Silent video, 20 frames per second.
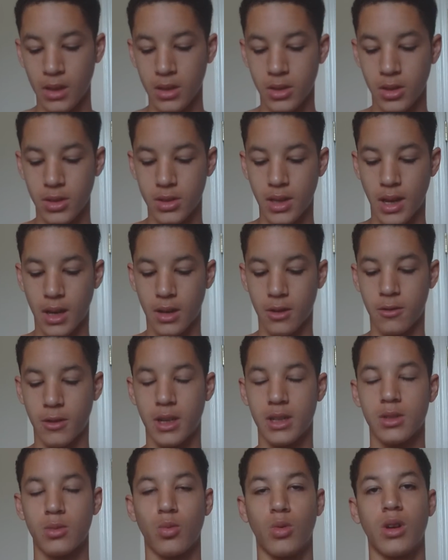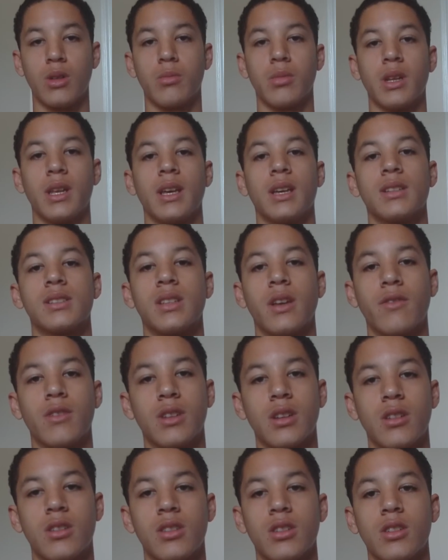so you sacrifice 1, but he has
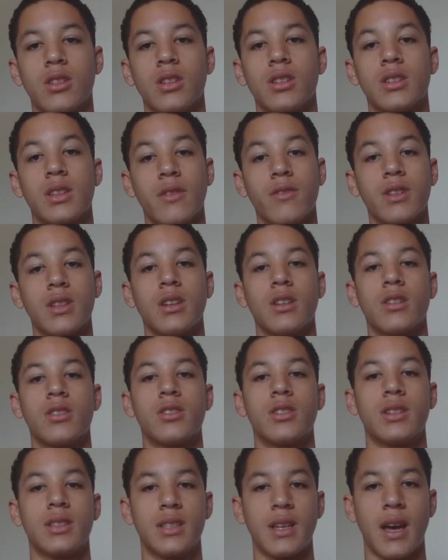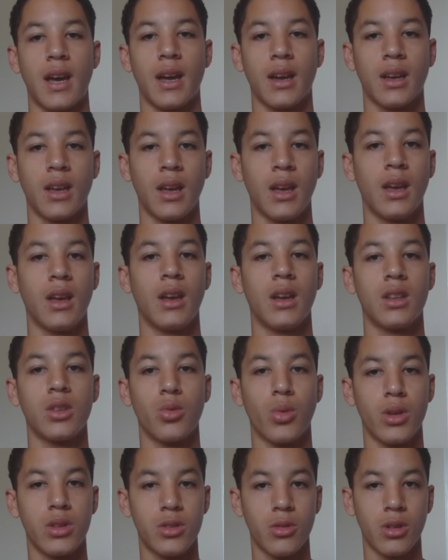1700 attack,
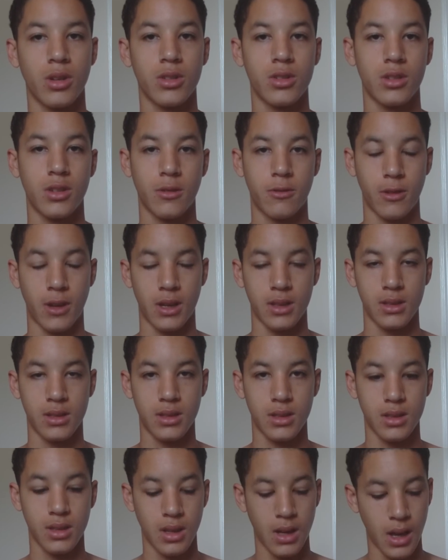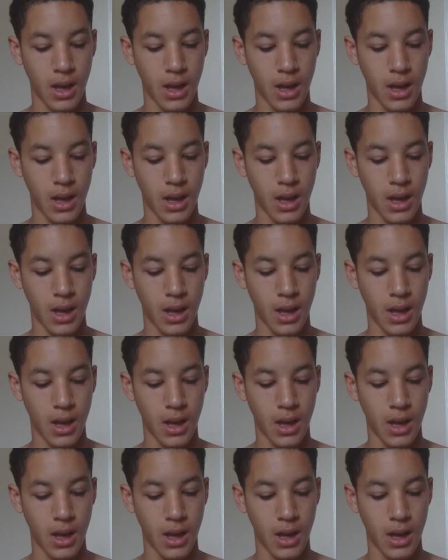2200 defense,